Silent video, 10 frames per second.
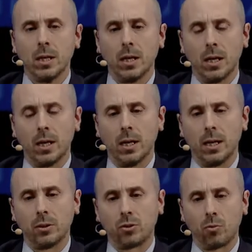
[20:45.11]

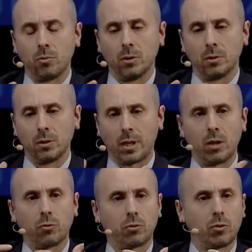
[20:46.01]
And the
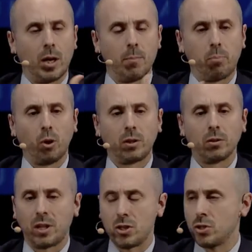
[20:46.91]
kind of political
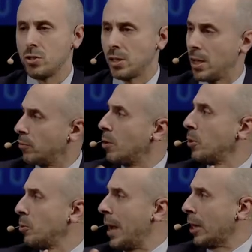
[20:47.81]
tensions that have come on
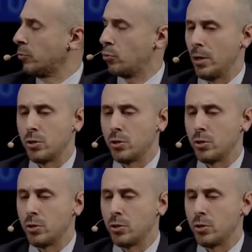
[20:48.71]
the back of trade.